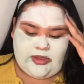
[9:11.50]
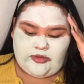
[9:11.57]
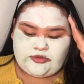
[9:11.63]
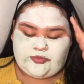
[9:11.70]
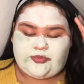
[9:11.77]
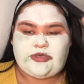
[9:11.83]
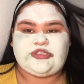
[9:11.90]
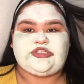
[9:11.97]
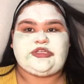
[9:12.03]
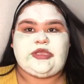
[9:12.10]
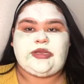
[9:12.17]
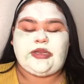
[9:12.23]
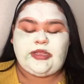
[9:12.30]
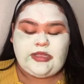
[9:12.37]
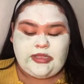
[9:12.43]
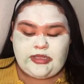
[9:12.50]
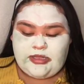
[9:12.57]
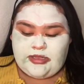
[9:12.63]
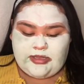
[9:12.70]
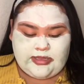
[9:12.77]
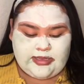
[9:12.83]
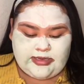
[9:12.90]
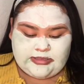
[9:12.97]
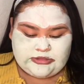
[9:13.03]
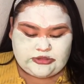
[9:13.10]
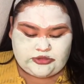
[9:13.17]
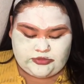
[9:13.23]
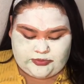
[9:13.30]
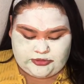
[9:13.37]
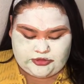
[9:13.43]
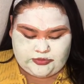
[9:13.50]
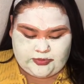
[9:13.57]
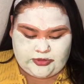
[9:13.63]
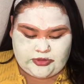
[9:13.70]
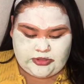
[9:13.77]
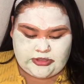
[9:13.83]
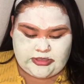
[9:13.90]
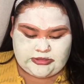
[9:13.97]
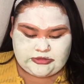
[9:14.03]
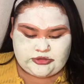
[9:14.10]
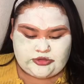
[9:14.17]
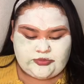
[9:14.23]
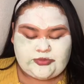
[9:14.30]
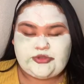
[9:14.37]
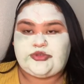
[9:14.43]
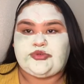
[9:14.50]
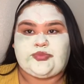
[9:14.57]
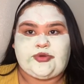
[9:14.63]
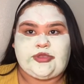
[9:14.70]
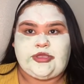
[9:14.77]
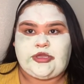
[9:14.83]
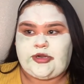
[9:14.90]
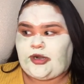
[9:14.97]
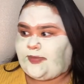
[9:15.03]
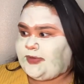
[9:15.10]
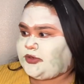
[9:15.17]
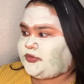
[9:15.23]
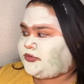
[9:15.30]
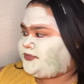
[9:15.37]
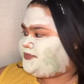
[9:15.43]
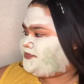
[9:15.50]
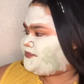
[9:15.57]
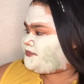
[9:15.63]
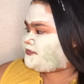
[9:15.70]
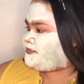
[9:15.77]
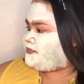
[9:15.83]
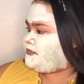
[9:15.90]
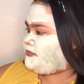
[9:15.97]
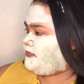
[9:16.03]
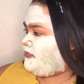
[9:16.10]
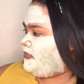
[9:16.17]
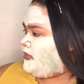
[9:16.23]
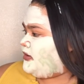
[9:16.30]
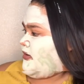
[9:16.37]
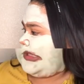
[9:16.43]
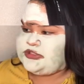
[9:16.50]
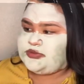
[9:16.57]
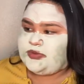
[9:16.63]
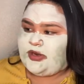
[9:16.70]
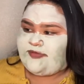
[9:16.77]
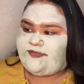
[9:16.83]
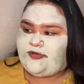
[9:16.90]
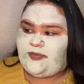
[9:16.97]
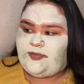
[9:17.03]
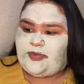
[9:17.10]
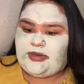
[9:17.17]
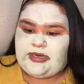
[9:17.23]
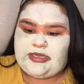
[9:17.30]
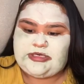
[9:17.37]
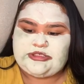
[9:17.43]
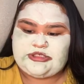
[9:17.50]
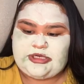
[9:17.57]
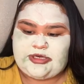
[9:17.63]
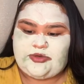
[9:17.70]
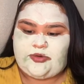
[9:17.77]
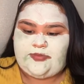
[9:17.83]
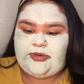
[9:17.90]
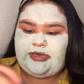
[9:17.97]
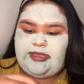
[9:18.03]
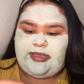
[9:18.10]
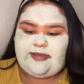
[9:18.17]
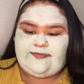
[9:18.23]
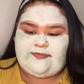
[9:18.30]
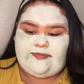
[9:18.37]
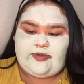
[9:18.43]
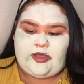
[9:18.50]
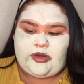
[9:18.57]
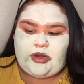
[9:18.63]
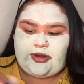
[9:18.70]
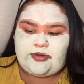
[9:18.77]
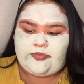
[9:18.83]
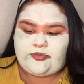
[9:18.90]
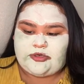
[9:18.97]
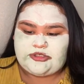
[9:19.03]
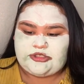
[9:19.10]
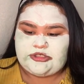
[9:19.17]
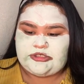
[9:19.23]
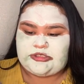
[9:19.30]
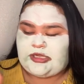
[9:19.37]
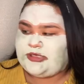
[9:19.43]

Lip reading: Wild brush set. It is super, super good and super, super economical. Okay, so now for blush, I don't really have a lot of brushes.